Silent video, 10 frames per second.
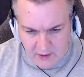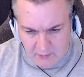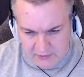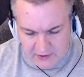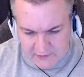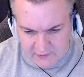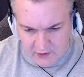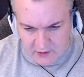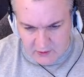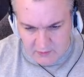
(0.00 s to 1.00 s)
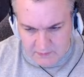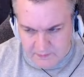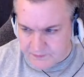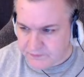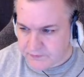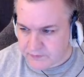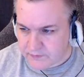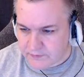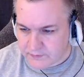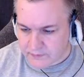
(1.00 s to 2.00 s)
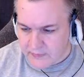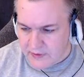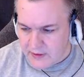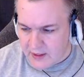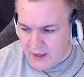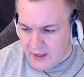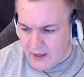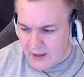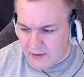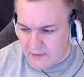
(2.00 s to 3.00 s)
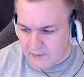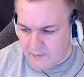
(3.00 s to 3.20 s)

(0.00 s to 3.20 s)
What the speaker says: But let's go and